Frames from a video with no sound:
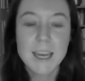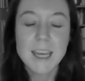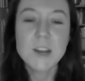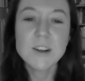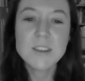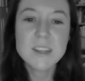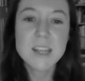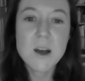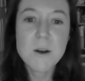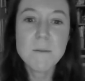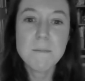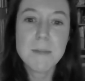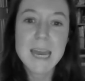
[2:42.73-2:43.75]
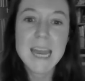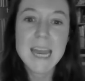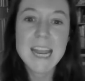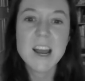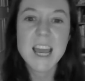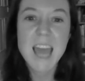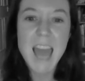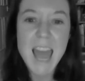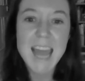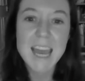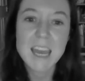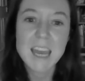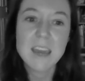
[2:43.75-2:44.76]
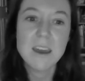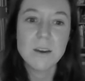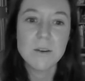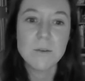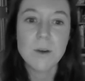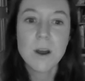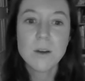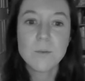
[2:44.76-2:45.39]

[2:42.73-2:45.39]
"You're so mean, I hate you,"